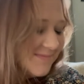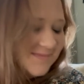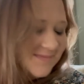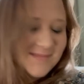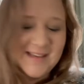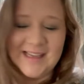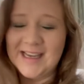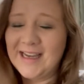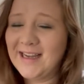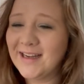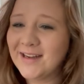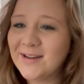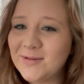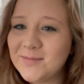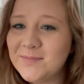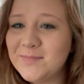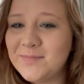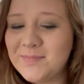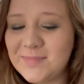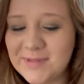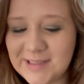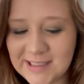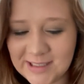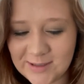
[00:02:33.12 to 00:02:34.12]
Yeah, go
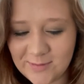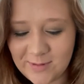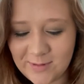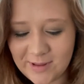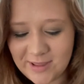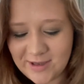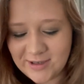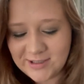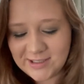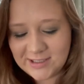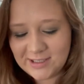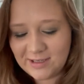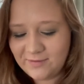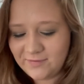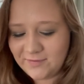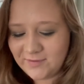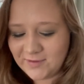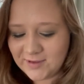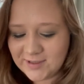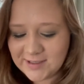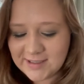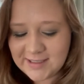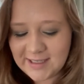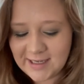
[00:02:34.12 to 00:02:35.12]
deal with yourself
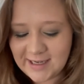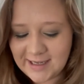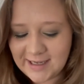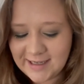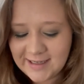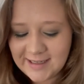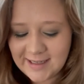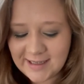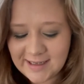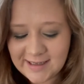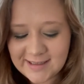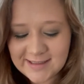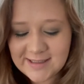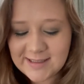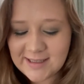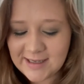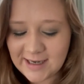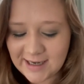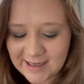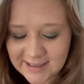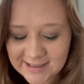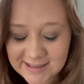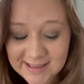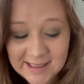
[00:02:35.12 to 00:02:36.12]
for a second.
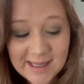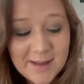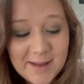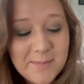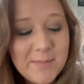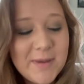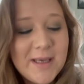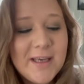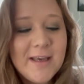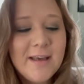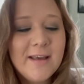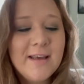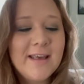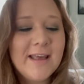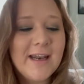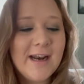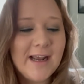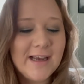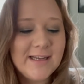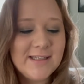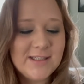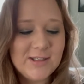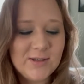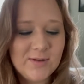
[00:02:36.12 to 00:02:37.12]
Just let me, can
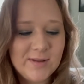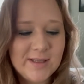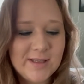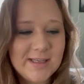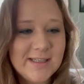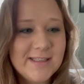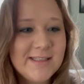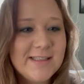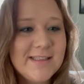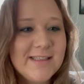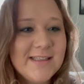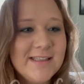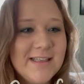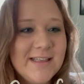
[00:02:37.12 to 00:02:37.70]
I do this?